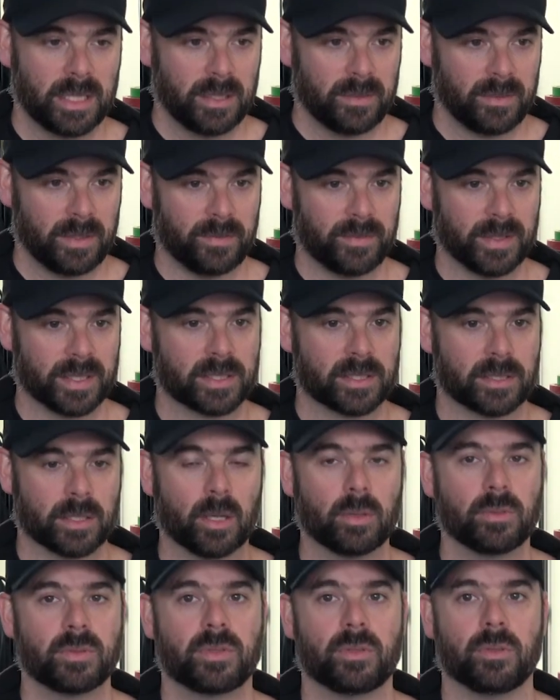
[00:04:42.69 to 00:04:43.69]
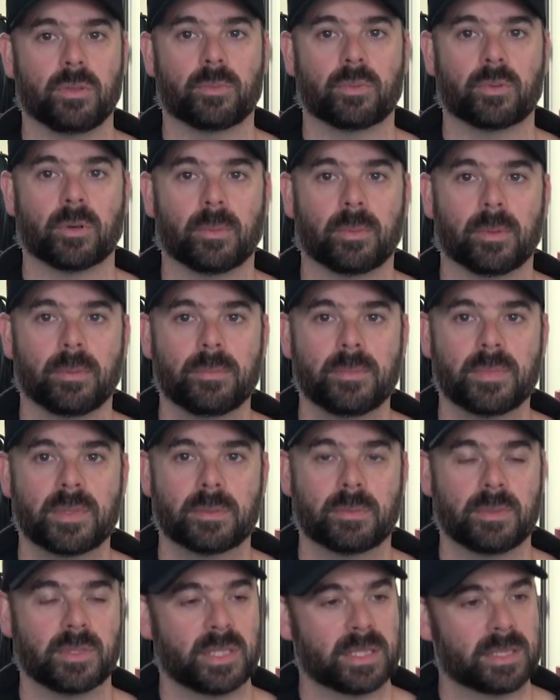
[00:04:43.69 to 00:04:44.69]
If you fix those 2
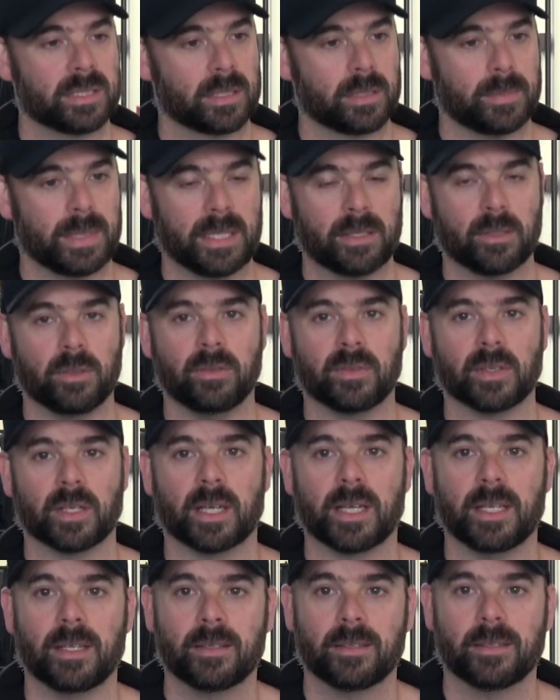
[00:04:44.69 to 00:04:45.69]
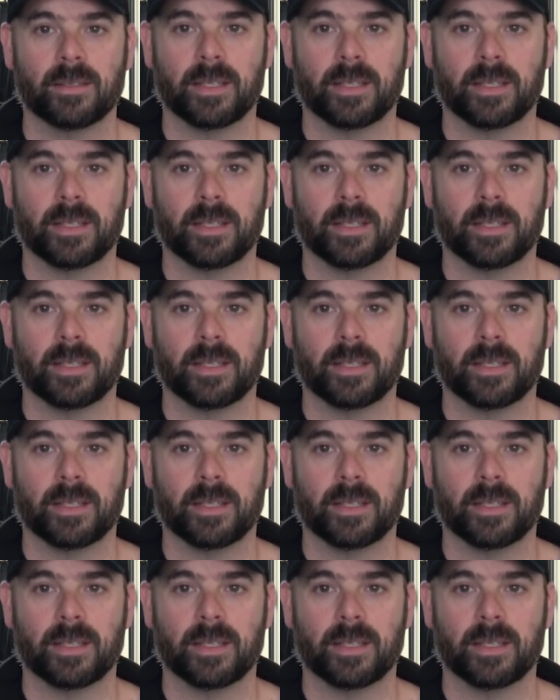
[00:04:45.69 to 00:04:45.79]
problems, which isn't going to be an overnight,